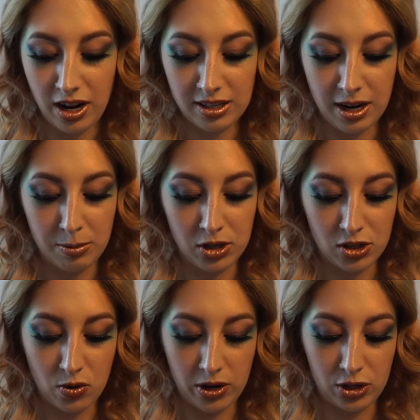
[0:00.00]
next I'm just
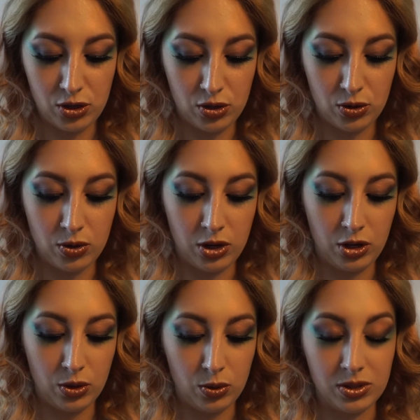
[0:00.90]
going to
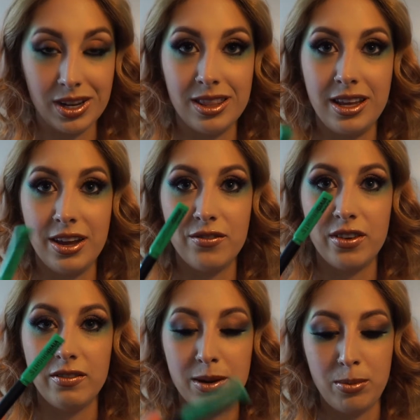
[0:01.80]
use the
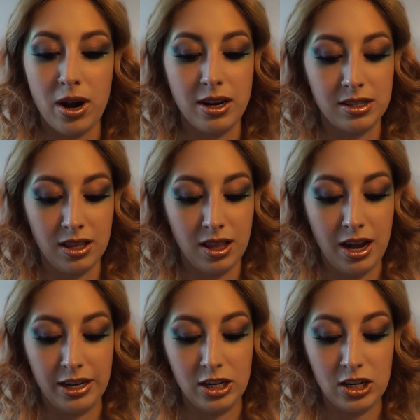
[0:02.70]
Vivid Brights
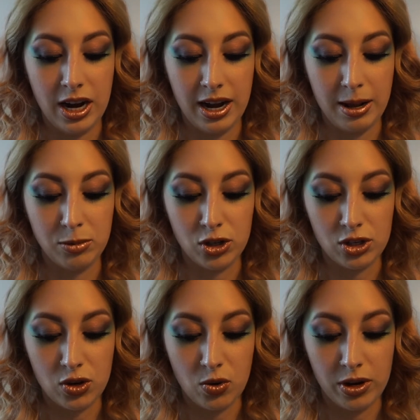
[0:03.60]
liner, and I'm
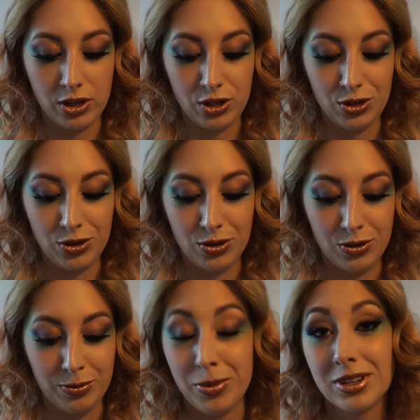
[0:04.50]
just going
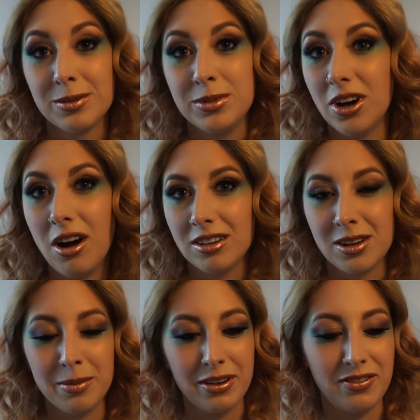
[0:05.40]
to put some dots
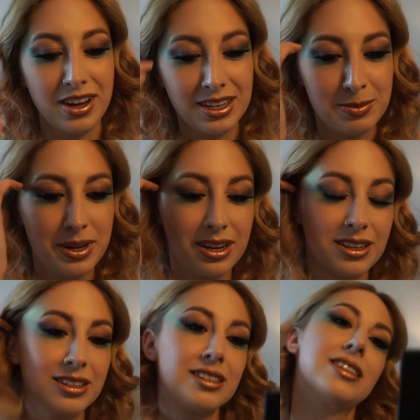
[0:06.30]
on my face
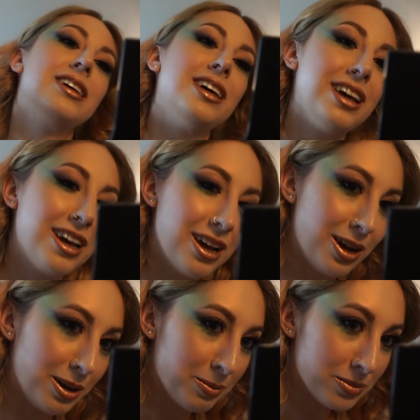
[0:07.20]
because
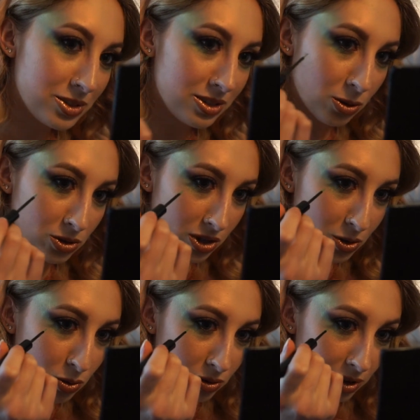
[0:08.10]
Those are
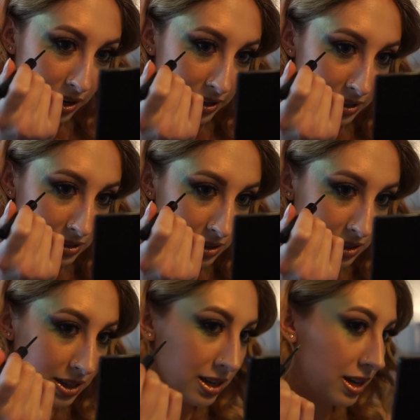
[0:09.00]
cool, right?
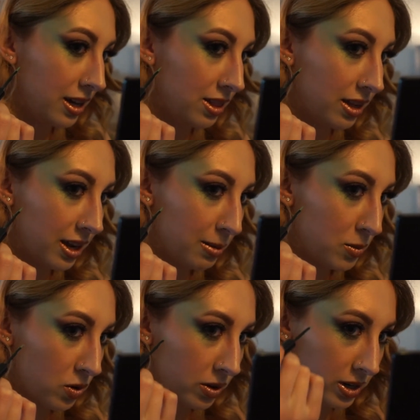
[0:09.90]
I think I'm
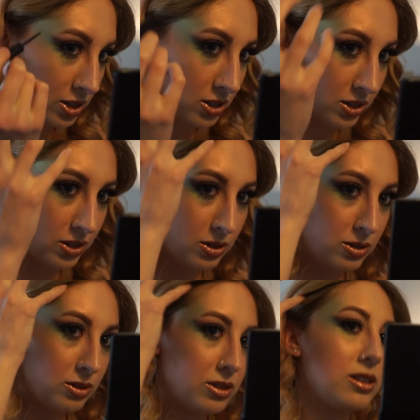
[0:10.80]
going
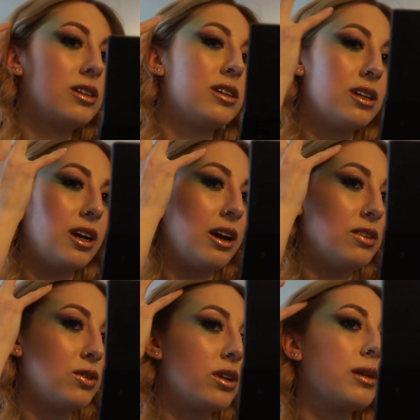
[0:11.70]
to, I
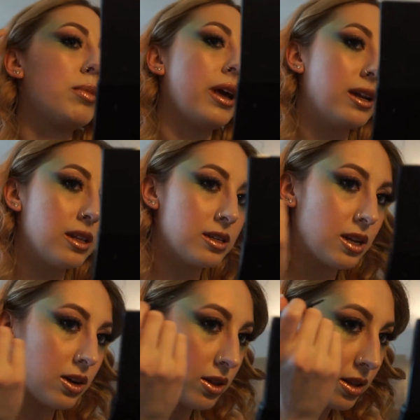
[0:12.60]
haven't really planned this
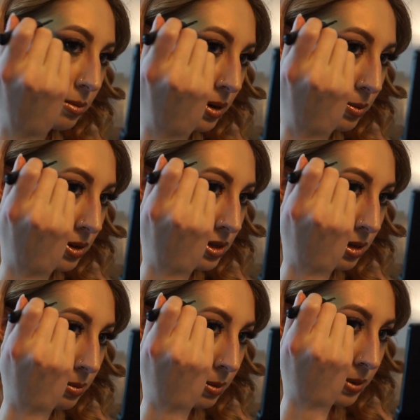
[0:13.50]
out. I think I'm gonna put
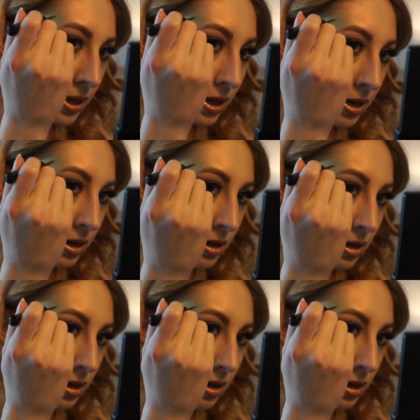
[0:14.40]
some up here.